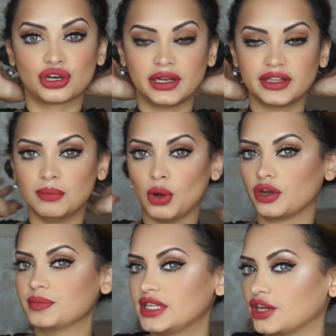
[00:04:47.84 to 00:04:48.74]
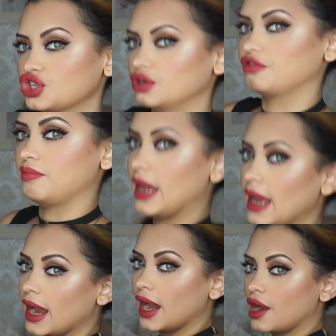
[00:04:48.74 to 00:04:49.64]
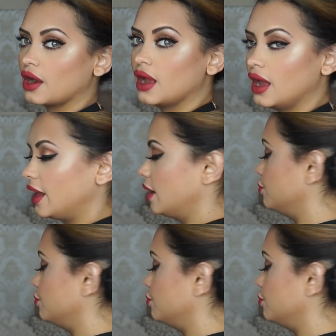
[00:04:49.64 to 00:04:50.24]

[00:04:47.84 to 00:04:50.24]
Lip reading: curling the bottom section of my hair, and